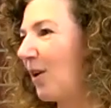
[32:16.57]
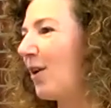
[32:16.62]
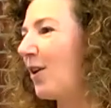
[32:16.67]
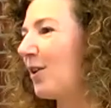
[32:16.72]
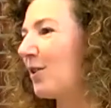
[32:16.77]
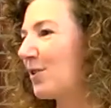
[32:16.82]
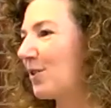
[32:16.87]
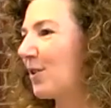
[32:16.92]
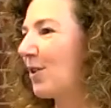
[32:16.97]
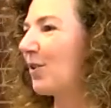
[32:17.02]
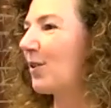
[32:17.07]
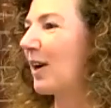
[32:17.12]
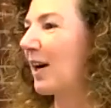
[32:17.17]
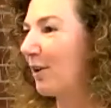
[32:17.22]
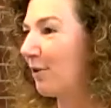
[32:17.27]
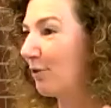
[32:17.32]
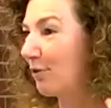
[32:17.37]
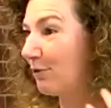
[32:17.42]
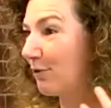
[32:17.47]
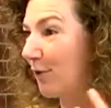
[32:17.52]
also
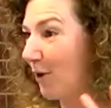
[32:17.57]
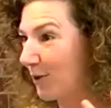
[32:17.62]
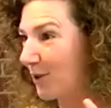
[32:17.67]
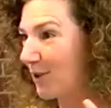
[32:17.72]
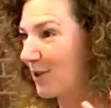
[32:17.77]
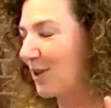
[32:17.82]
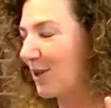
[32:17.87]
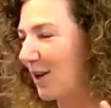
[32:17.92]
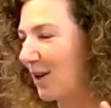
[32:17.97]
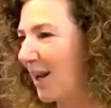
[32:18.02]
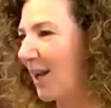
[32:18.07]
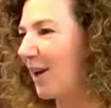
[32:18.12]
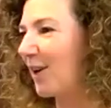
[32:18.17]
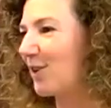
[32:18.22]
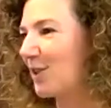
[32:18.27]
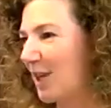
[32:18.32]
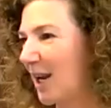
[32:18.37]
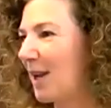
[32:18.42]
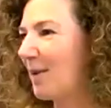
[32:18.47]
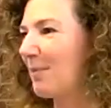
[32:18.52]
kind of focused on
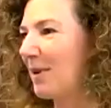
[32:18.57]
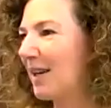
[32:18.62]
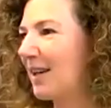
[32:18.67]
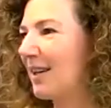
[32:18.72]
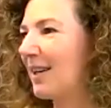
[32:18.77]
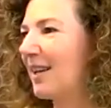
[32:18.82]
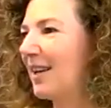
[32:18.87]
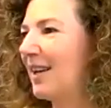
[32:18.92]
entertainment.